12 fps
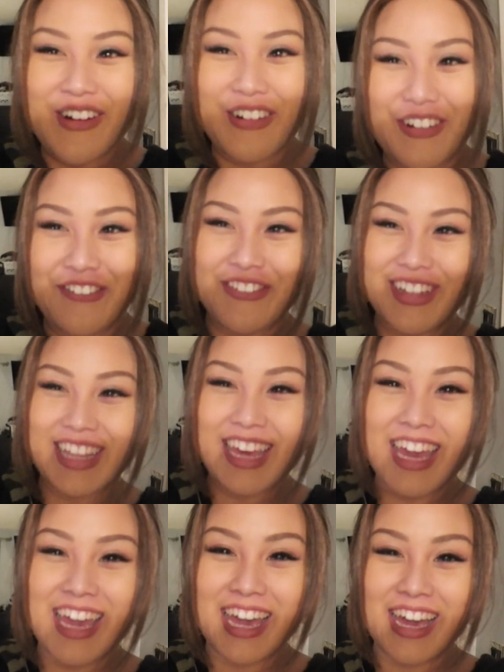
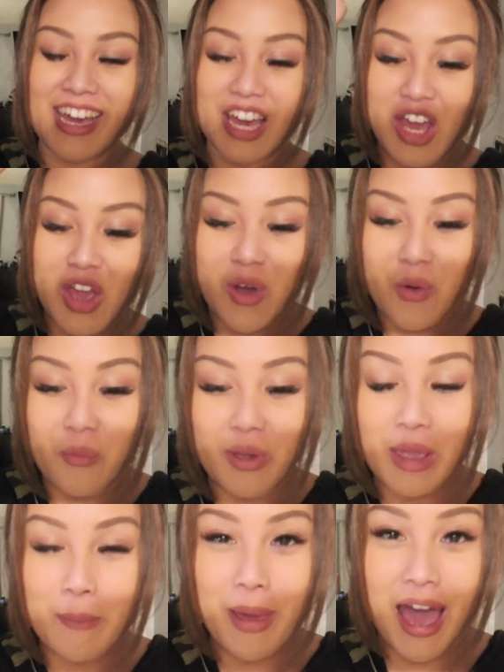Hopefully
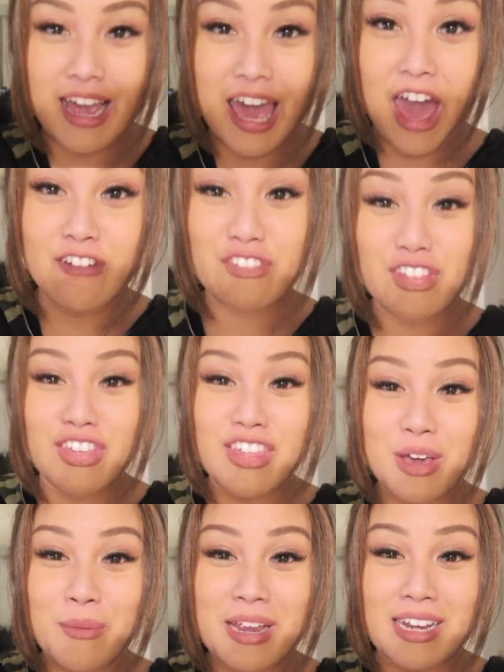we pack
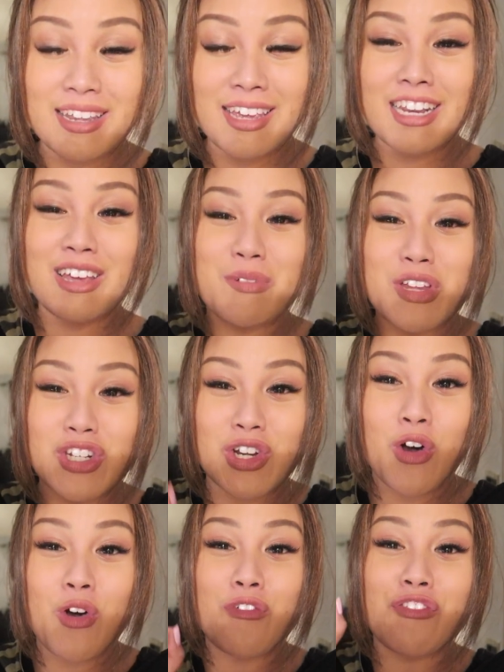everything that we need and we
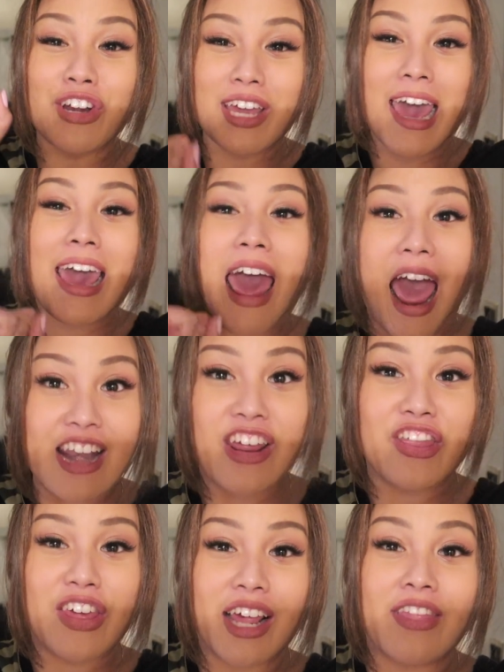don't forget
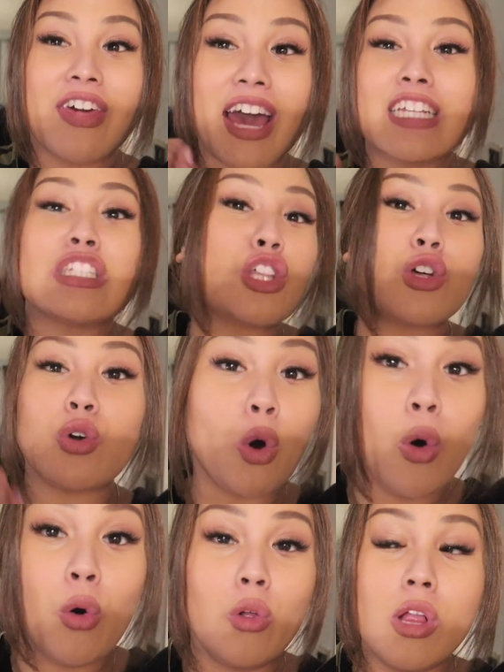anything. That is the
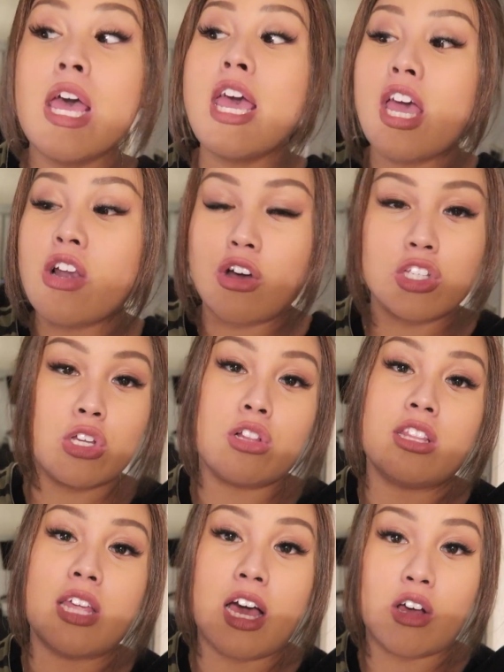goal. And also
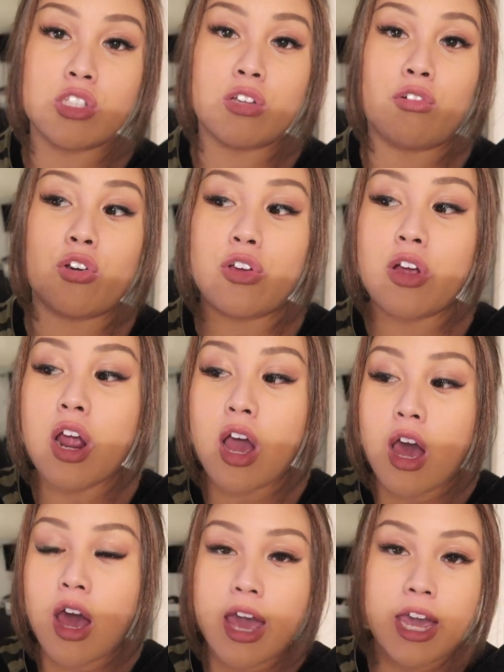clean the house for
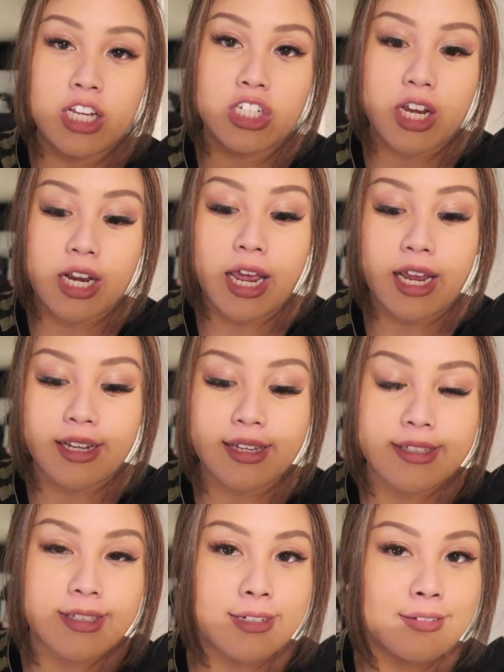AJ and
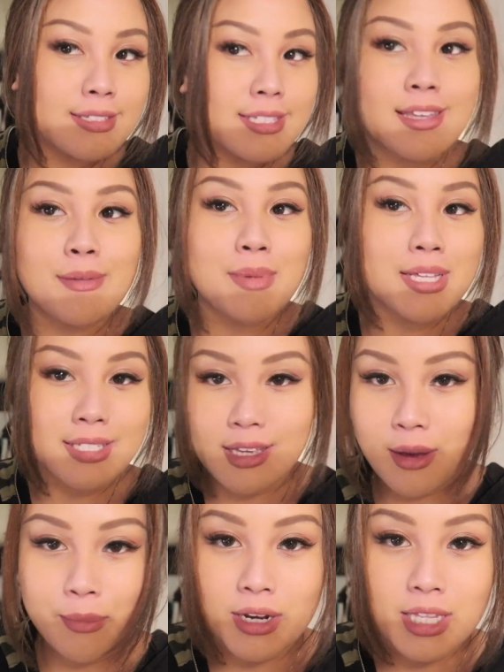Annie so it's not
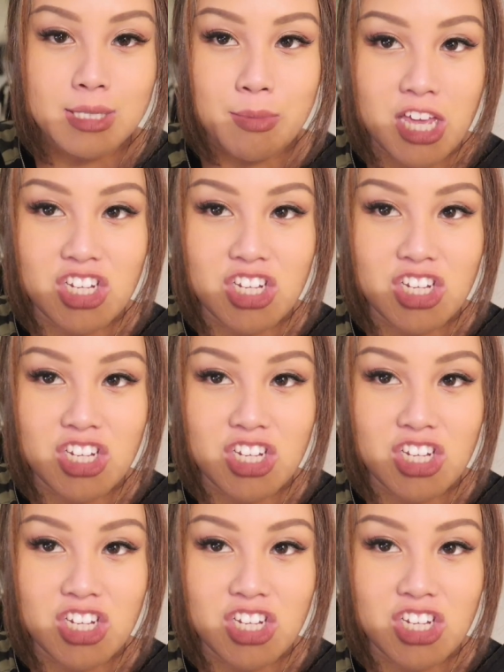messy up in